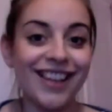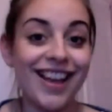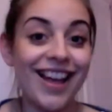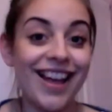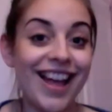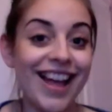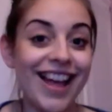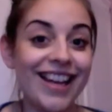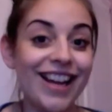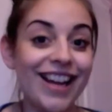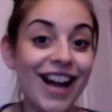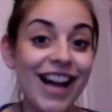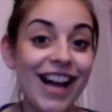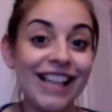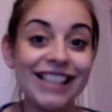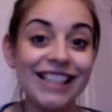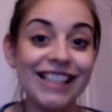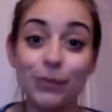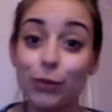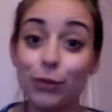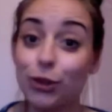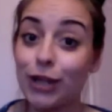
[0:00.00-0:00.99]
Hey guys,
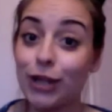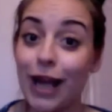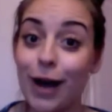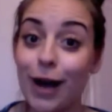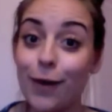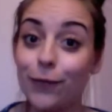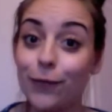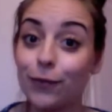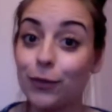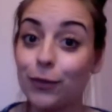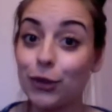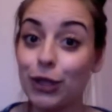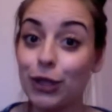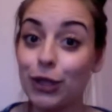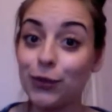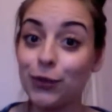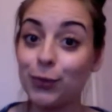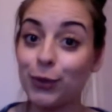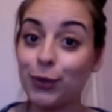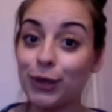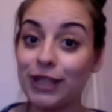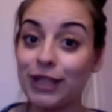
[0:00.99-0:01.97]
it's Michelle from Michelle's
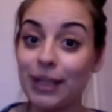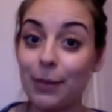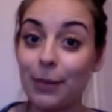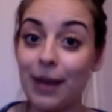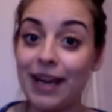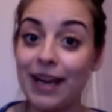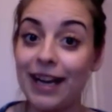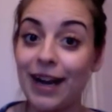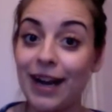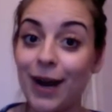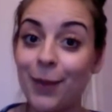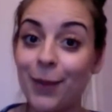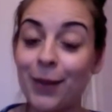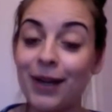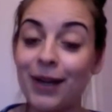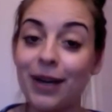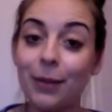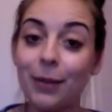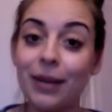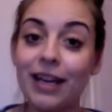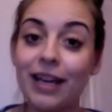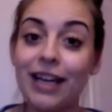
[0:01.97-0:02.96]
Beauty and Makeup, and
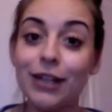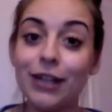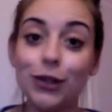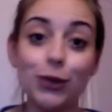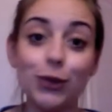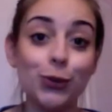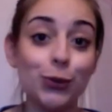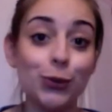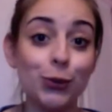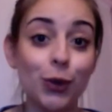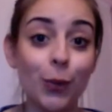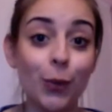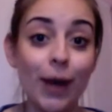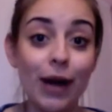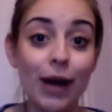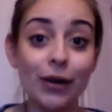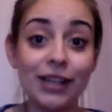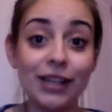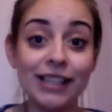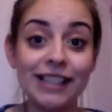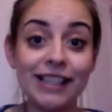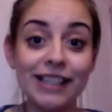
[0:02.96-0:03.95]
I'm here to talk about
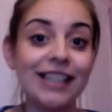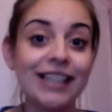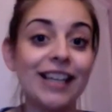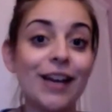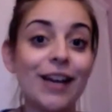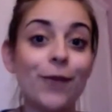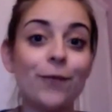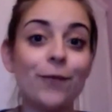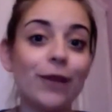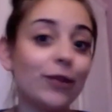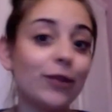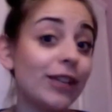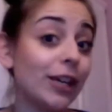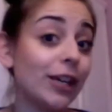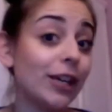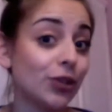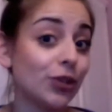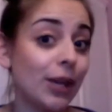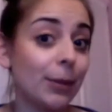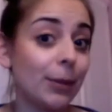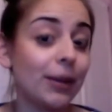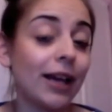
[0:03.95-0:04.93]
concealer and
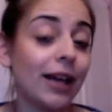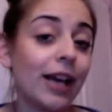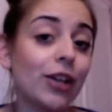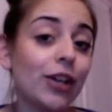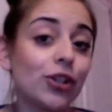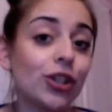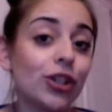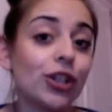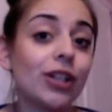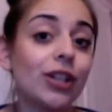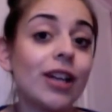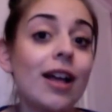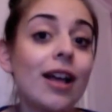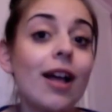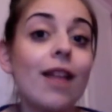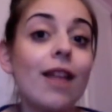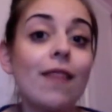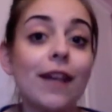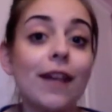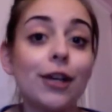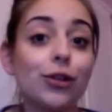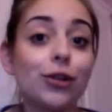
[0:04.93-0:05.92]
foundation application
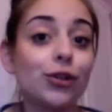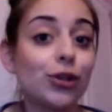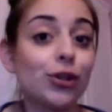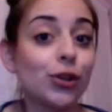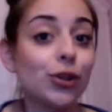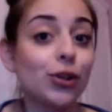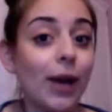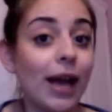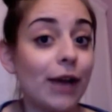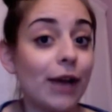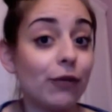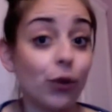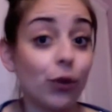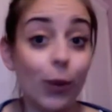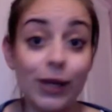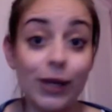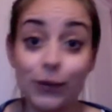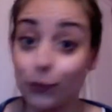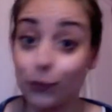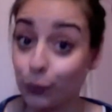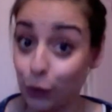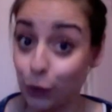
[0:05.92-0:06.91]
thanks to a
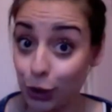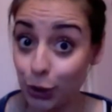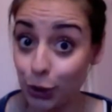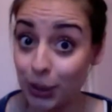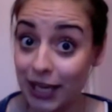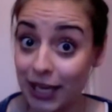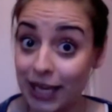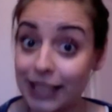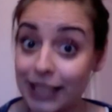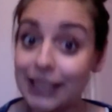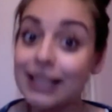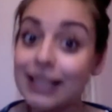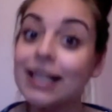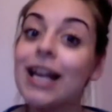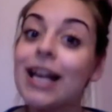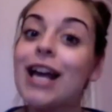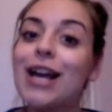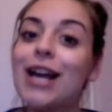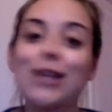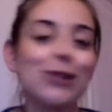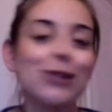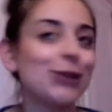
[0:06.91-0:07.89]
request from Judith.
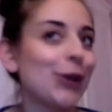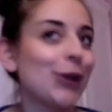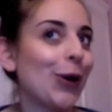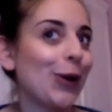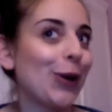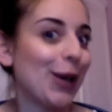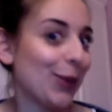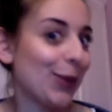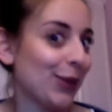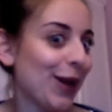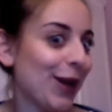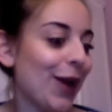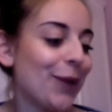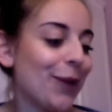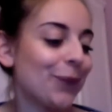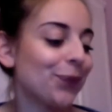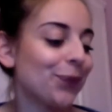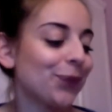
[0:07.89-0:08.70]
So here we go.